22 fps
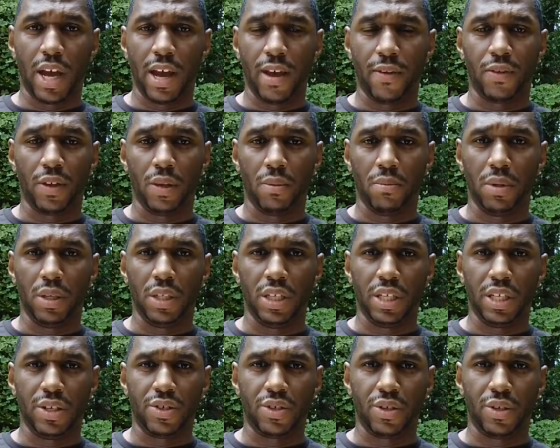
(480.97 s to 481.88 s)
have the
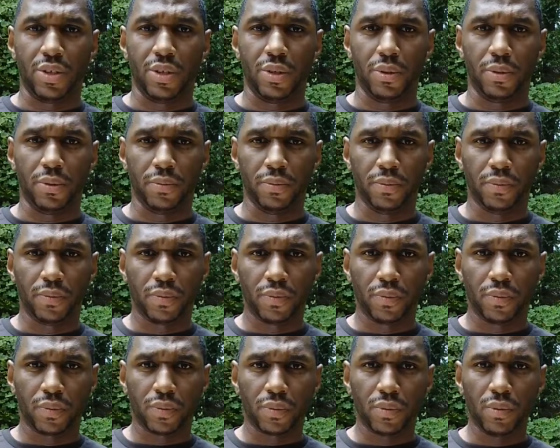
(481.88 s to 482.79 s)
ability to do,
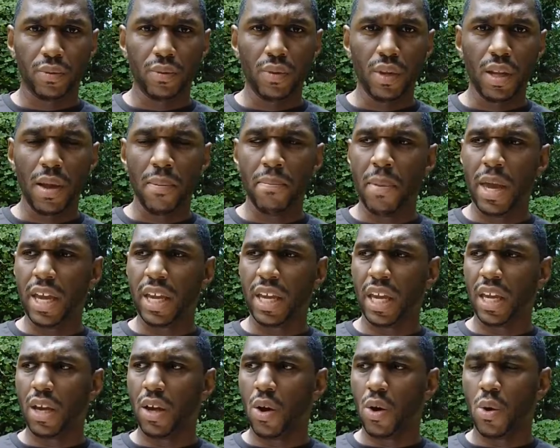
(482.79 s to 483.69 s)

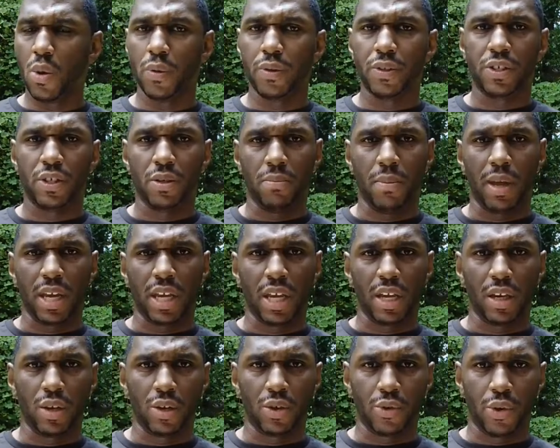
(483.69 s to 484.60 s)
making oaths and
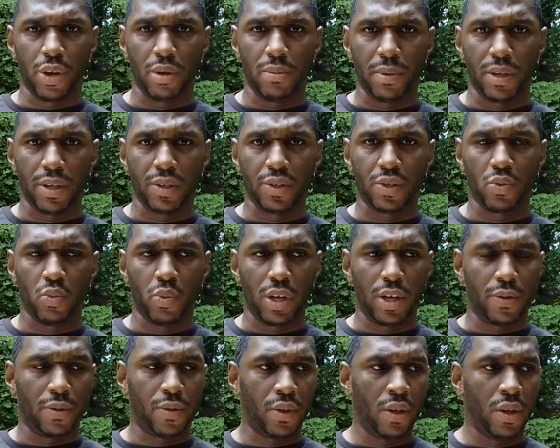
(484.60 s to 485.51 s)
making agreements
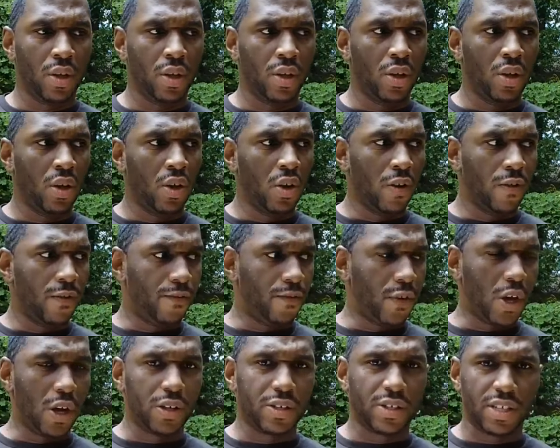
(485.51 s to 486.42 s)
with
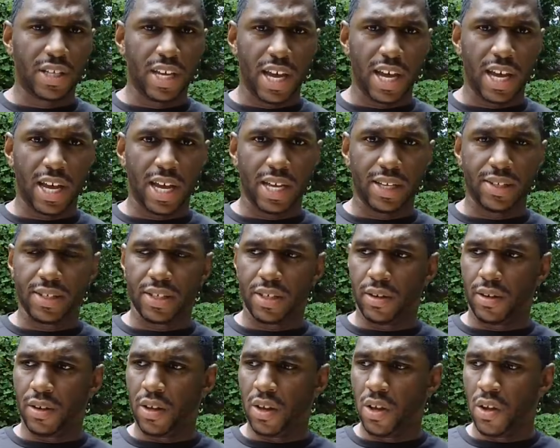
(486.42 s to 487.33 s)
false gods
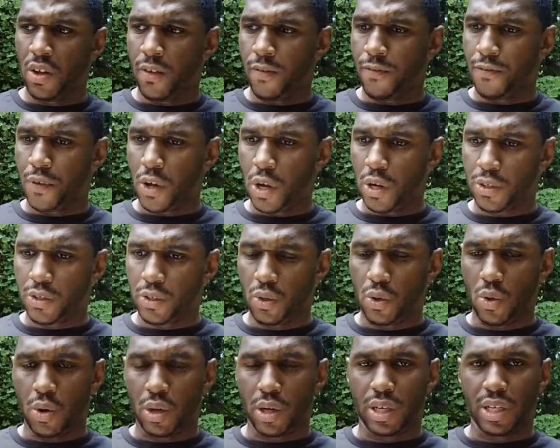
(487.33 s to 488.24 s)
and false
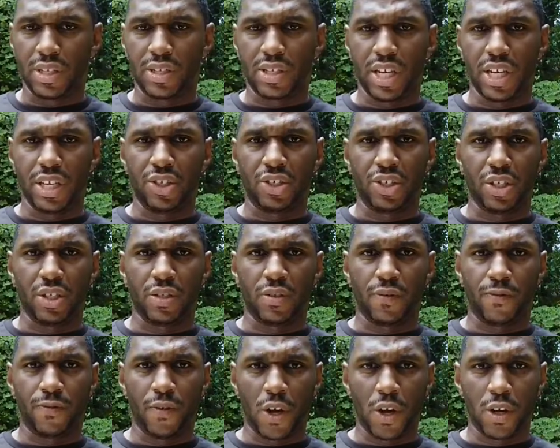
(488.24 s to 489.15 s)

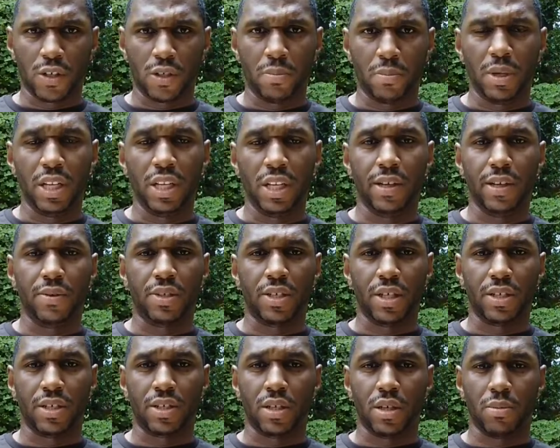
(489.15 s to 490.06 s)
organizations, false belief
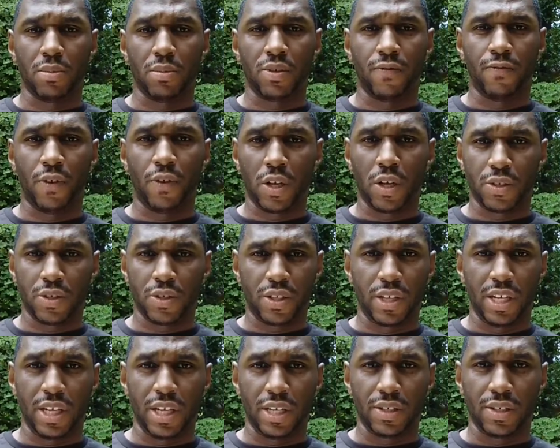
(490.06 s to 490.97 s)
systems, false
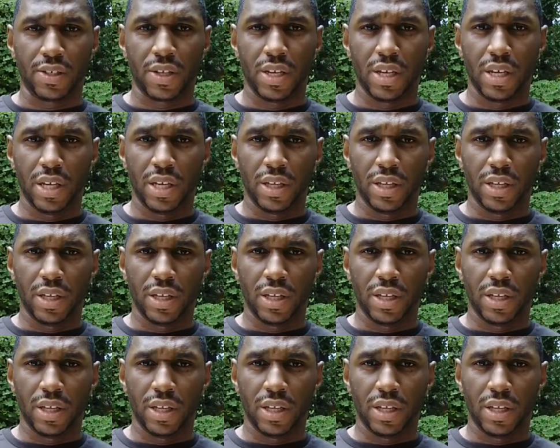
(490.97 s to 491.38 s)
things.